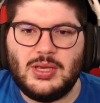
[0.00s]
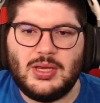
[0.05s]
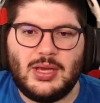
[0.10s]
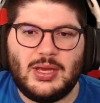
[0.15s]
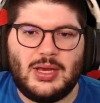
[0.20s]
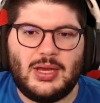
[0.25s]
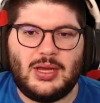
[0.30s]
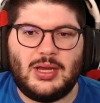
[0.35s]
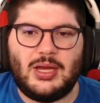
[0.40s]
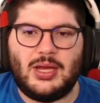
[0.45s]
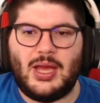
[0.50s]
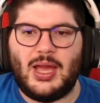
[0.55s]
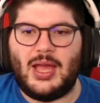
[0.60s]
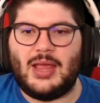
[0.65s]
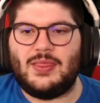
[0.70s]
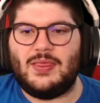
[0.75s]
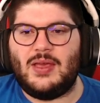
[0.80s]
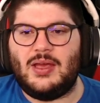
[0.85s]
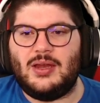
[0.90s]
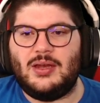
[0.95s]

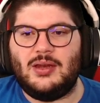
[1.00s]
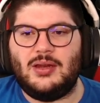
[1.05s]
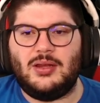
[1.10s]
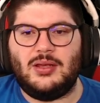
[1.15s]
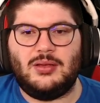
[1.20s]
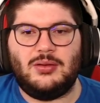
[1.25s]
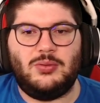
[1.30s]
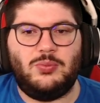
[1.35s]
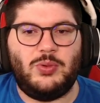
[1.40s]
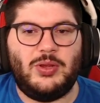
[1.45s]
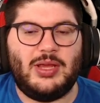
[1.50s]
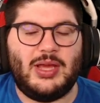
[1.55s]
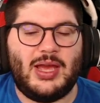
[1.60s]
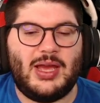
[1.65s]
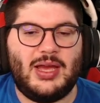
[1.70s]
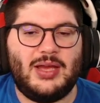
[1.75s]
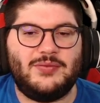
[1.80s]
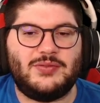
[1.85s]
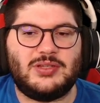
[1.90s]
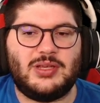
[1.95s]
And then we
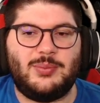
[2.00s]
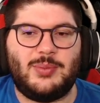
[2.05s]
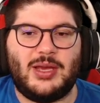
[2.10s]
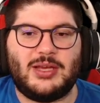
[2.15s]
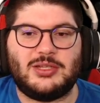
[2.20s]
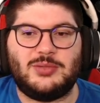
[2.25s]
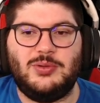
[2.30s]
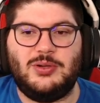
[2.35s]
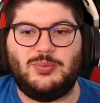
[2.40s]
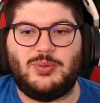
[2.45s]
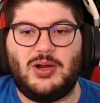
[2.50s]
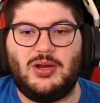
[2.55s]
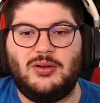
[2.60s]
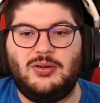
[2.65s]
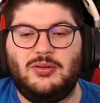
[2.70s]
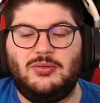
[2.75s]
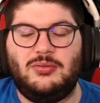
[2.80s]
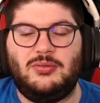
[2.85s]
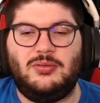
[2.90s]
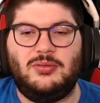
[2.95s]
have Saint-Maximin and
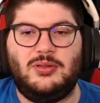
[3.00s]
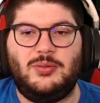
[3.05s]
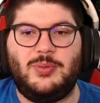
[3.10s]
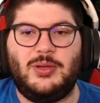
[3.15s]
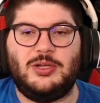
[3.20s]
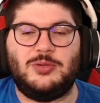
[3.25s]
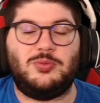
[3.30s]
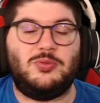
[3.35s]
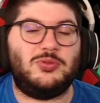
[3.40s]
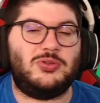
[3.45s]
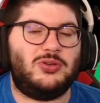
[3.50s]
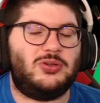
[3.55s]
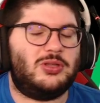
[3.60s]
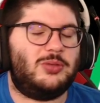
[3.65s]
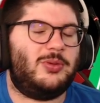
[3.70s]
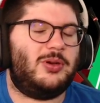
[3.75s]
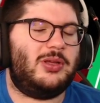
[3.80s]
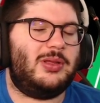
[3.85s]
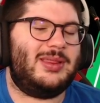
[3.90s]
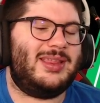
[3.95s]
Brownhill on the bench. We'll talk
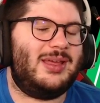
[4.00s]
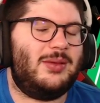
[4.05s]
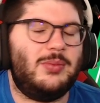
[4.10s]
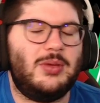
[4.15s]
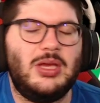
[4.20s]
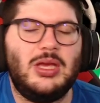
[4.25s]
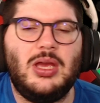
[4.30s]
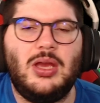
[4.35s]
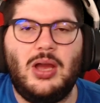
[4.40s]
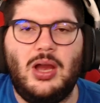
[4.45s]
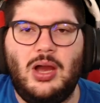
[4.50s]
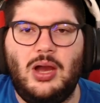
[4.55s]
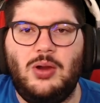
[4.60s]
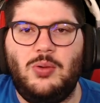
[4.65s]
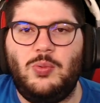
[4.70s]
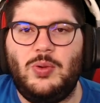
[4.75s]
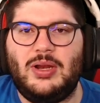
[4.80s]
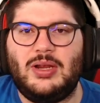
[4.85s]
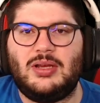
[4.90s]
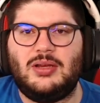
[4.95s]
about them
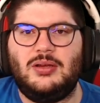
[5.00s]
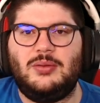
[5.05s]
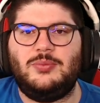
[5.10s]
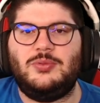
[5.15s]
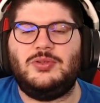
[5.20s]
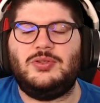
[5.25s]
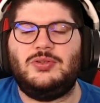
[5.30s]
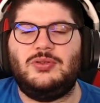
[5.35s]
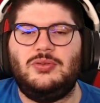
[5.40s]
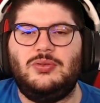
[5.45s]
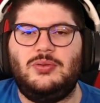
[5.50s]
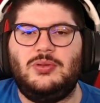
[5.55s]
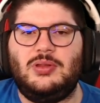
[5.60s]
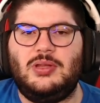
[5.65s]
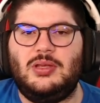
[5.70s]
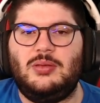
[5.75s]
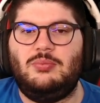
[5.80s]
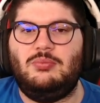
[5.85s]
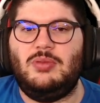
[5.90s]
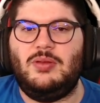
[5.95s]
when it comes to
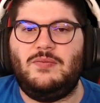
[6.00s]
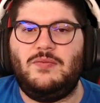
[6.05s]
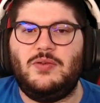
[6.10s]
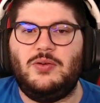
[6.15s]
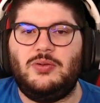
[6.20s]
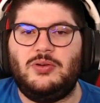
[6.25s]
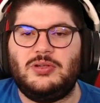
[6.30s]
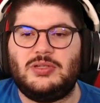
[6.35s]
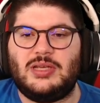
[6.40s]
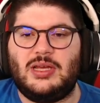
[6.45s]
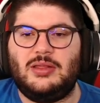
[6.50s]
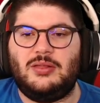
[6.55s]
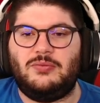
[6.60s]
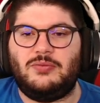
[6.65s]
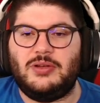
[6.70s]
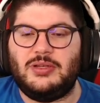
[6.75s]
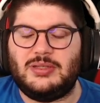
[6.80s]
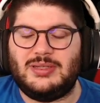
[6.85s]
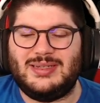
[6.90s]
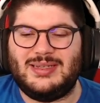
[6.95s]
the midfielders and the
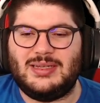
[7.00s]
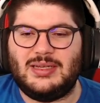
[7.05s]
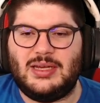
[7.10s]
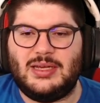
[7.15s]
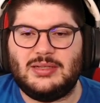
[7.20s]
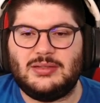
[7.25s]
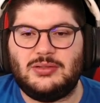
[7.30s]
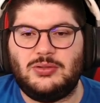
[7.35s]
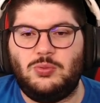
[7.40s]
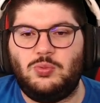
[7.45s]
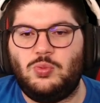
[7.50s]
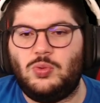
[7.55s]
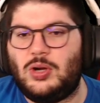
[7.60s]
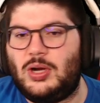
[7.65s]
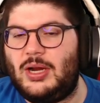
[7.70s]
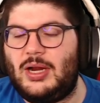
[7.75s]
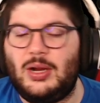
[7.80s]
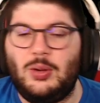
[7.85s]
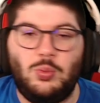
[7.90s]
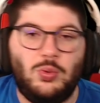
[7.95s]
reasoning as to
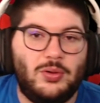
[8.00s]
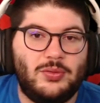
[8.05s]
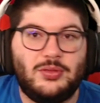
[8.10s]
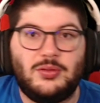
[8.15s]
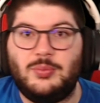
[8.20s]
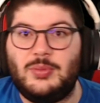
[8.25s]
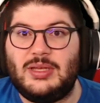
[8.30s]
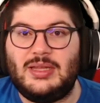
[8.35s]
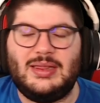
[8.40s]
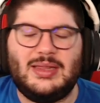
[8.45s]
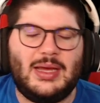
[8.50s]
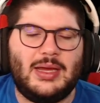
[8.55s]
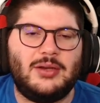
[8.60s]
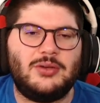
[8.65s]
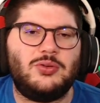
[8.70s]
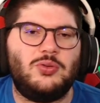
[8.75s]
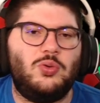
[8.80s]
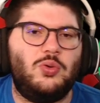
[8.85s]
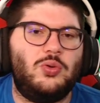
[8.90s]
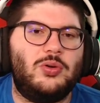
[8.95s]
why I want them in that
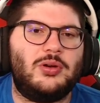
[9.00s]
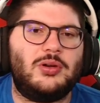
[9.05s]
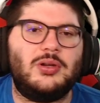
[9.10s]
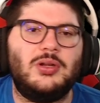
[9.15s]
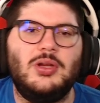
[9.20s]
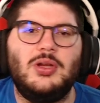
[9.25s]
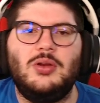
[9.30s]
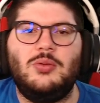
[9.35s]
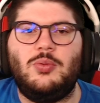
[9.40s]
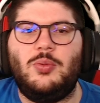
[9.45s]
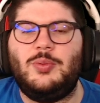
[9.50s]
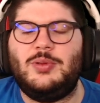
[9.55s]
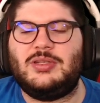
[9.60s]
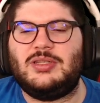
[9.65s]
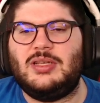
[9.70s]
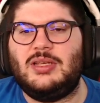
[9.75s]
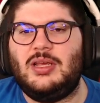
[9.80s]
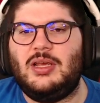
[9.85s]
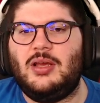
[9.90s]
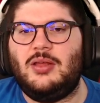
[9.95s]
order when we
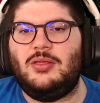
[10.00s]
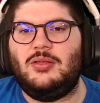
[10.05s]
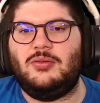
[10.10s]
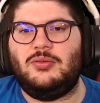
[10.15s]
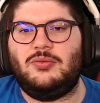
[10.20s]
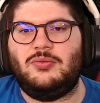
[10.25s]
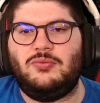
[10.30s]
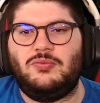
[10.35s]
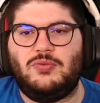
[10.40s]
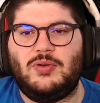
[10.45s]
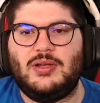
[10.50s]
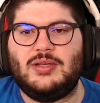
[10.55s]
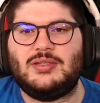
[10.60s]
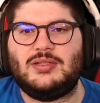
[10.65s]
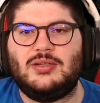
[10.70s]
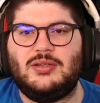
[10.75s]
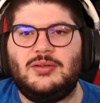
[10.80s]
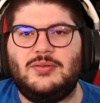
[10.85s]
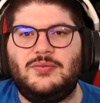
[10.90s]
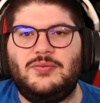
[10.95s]
see the
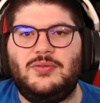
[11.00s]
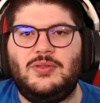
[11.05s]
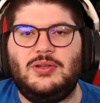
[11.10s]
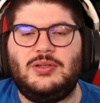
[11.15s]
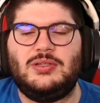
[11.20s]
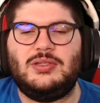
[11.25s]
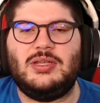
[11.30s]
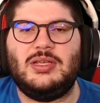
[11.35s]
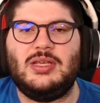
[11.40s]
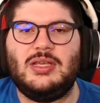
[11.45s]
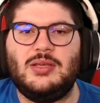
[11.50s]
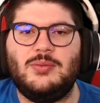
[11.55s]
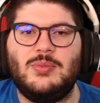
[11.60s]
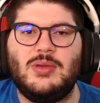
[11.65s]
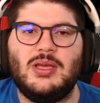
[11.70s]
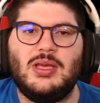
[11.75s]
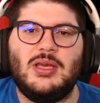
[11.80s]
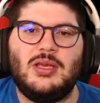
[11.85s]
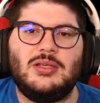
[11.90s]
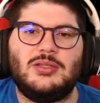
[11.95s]
rest of the team.
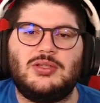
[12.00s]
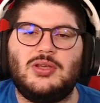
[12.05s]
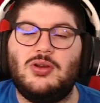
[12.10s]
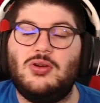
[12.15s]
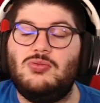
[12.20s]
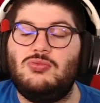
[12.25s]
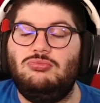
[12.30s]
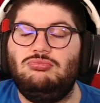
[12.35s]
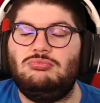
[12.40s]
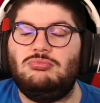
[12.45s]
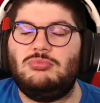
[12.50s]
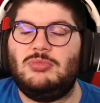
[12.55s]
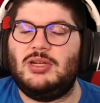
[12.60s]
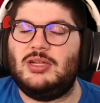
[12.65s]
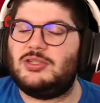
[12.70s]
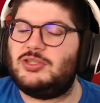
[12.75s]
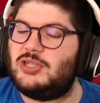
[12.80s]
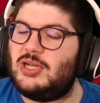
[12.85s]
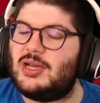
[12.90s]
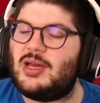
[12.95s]
So
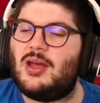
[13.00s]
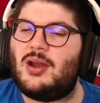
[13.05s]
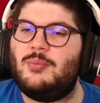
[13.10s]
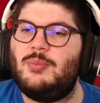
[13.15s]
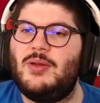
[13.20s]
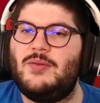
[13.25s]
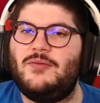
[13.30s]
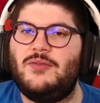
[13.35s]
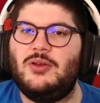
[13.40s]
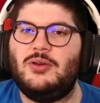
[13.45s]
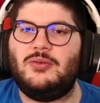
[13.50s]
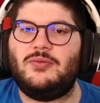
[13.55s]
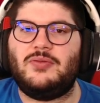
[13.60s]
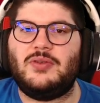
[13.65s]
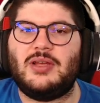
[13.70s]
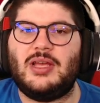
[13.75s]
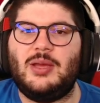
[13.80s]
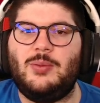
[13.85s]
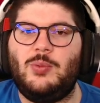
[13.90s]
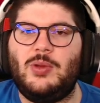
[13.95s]
let's check out our midfield for
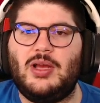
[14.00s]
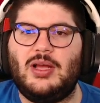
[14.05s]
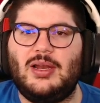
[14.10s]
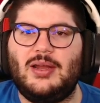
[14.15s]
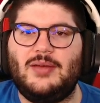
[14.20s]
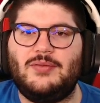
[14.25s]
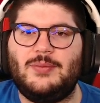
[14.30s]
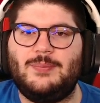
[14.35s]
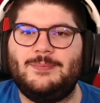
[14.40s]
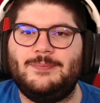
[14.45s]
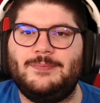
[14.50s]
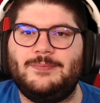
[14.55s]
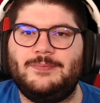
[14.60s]
Game Week 11.